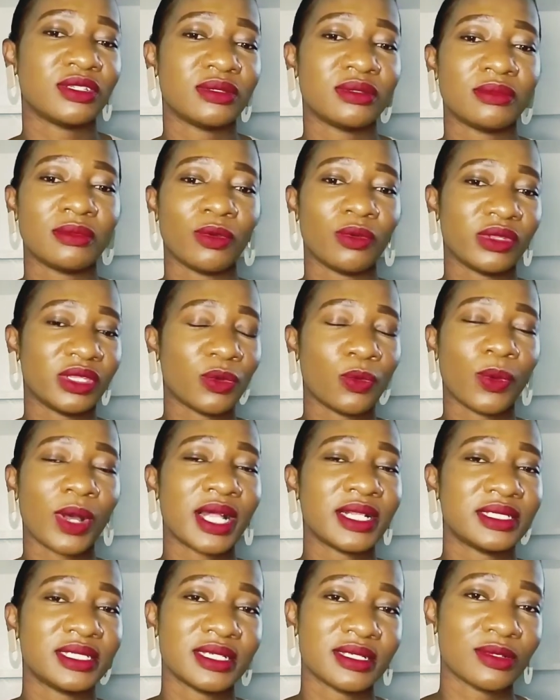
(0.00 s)
the world
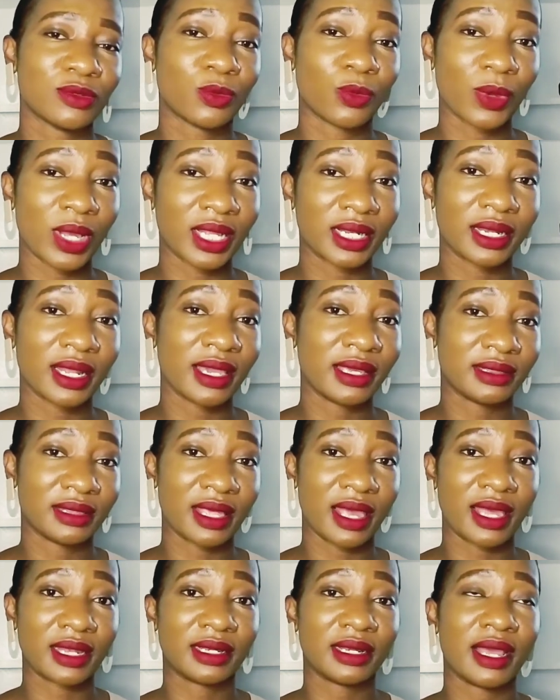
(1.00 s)
doesn't work like that.
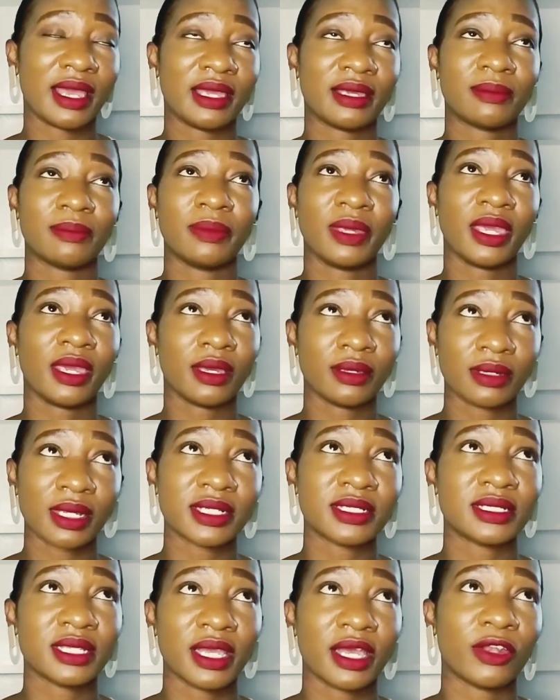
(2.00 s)
Like being a
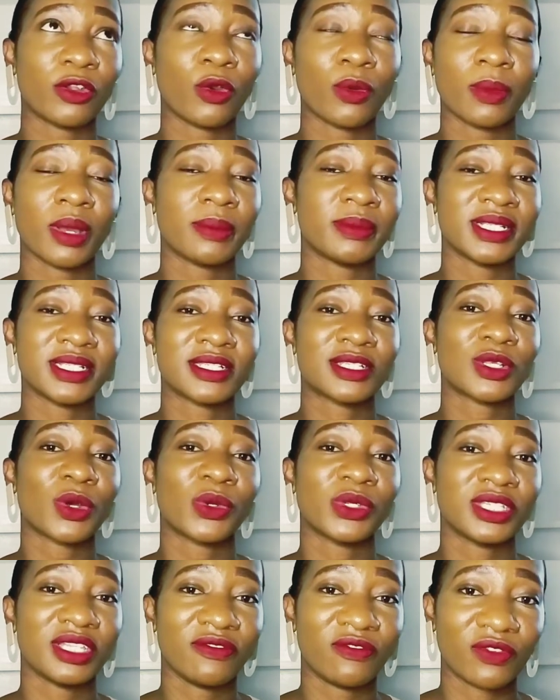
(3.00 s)
stay-at-home mom is so
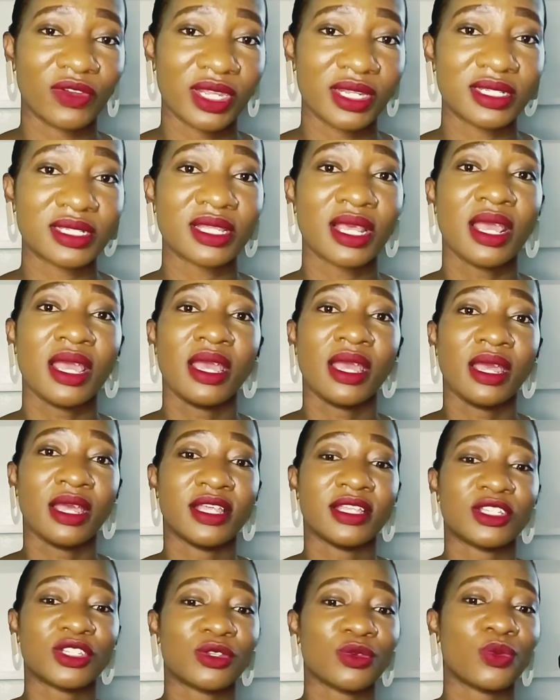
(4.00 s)
different
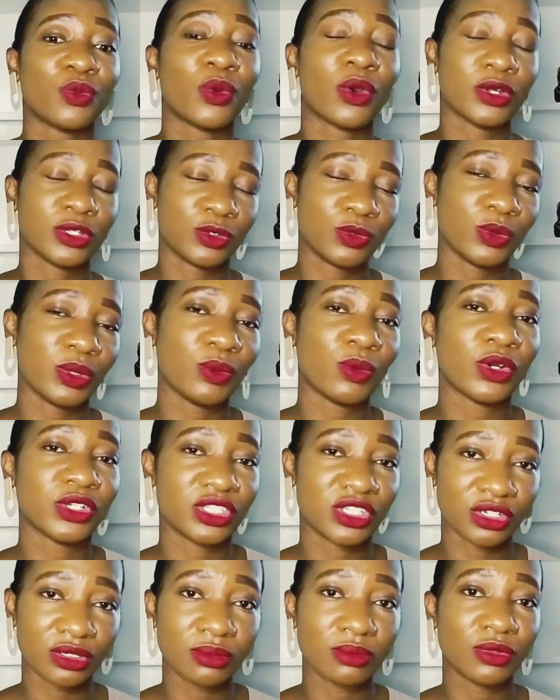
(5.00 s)
to what we watch on
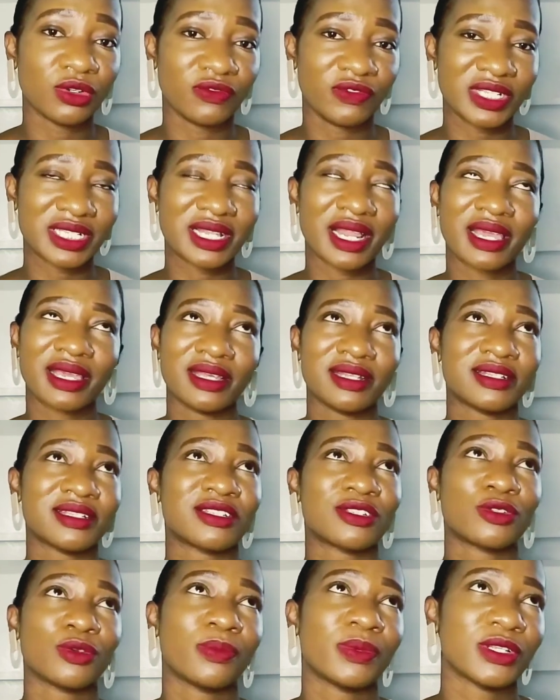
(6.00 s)
movies. Like it's
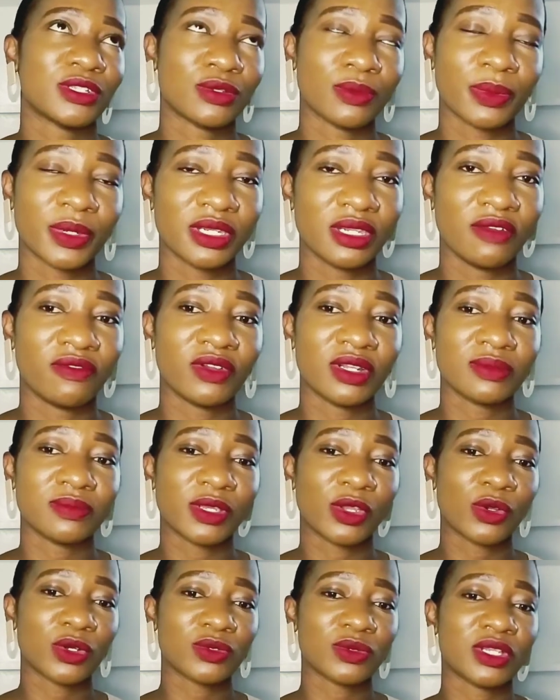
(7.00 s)
super super different because
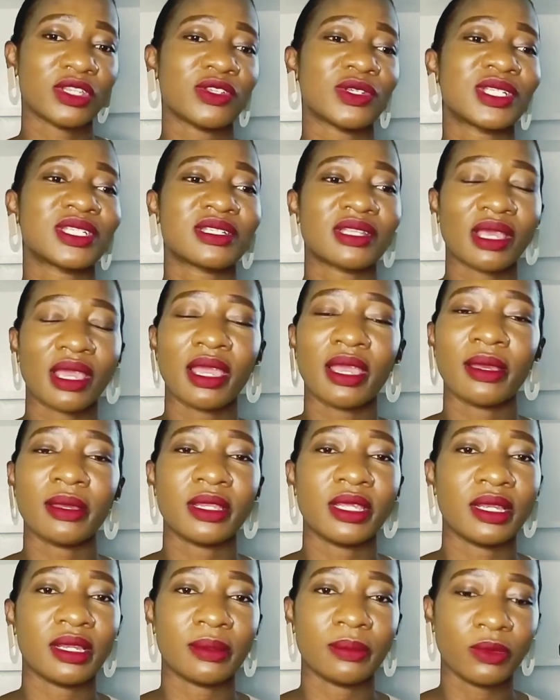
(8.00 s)
when you see her in a
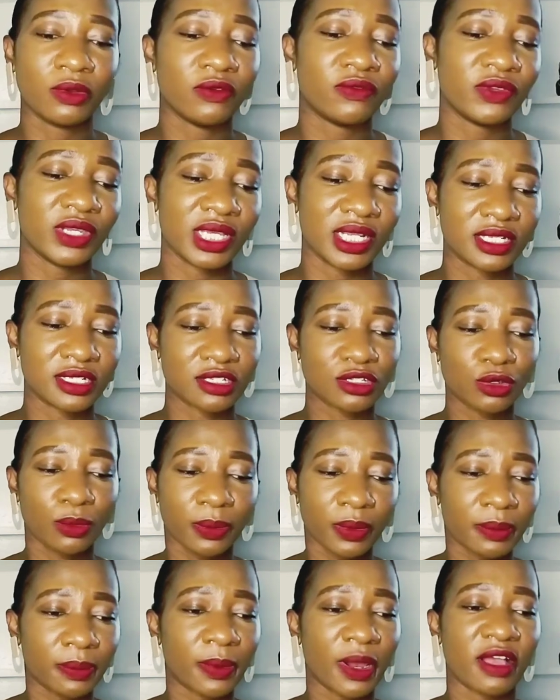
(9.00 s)
movie, it's super
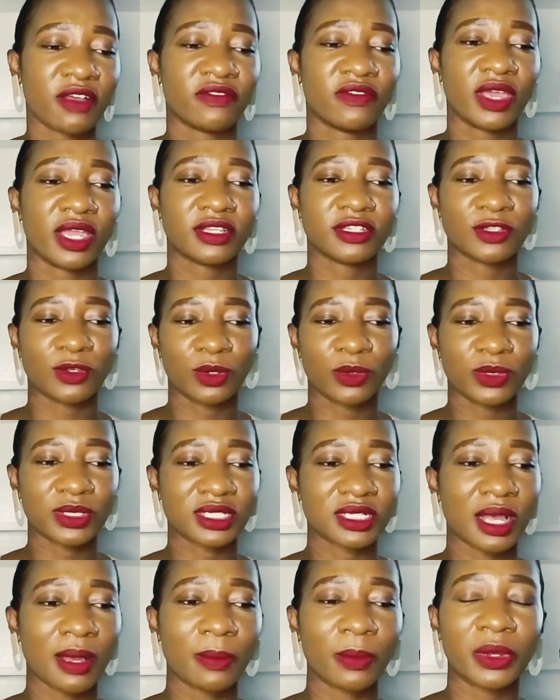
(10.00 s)
perfect. You look
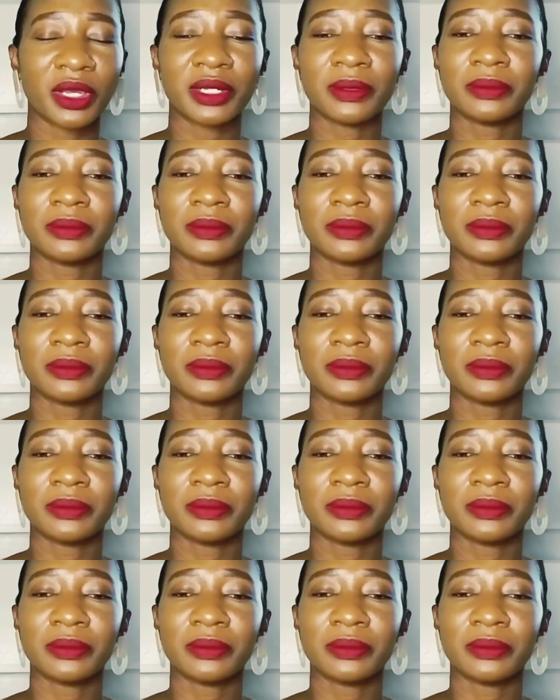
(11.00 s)
someone.